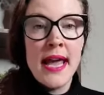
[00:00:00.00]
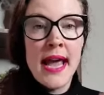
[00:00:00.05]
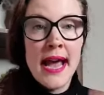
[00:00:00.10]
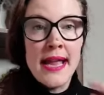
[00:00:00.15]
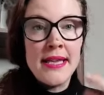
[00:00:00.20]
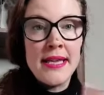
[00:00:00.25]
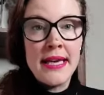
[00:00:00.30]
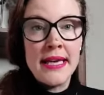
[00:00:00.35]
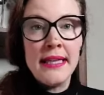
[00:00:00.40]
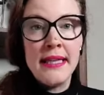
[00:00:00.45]

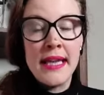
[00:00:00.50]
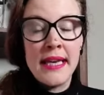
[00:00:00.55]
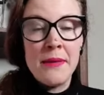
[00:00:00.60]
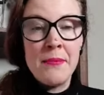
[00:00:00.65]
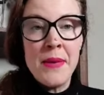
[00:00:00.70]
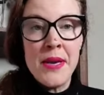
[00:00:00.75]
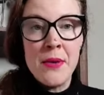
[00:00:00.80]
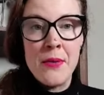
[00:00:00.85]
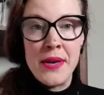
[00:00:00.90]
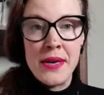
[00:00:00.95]
and you can let
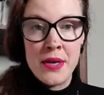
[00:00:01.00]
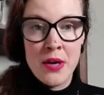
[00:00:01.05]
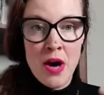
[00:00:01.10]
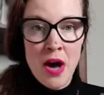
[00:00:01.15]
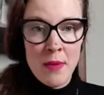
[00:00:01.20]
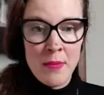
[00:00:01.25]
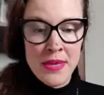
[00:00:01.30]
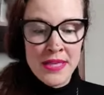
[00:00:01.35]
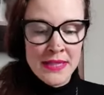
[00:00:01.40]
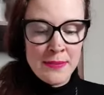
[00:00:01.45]
me know in the
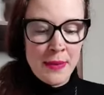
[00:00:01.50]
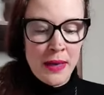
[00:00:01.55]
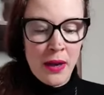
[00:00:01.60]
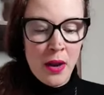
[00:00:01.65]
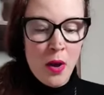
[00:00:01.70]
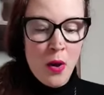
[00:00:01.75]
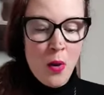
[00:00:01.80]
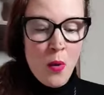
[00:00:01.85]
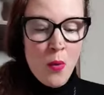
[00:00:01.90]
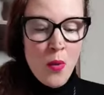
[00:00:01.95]
comments
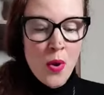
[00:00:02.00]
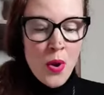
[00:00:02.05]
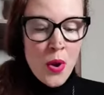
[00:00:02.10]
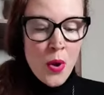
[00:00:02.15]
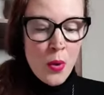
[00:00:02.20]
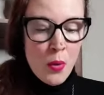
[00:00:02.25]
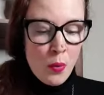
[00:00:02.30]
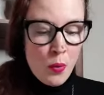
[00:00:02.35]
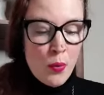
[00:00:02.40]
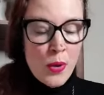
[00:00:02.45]
below
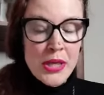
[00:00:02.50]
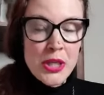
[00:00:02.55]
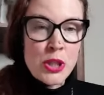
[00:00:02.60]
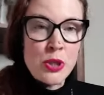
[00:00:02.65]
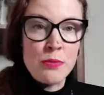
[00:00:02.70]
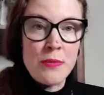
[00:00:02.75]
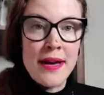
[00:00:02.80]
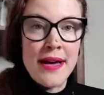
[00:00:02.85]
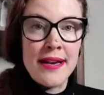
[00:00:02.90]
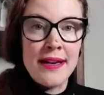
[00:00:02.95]
which
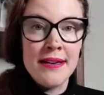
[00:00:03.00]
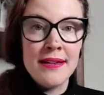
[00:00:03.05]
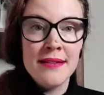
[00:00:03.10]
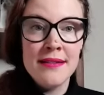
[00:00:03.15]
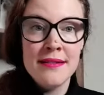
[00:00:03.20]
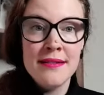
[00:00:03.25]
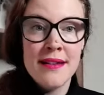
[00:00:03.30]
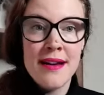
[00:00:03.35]
one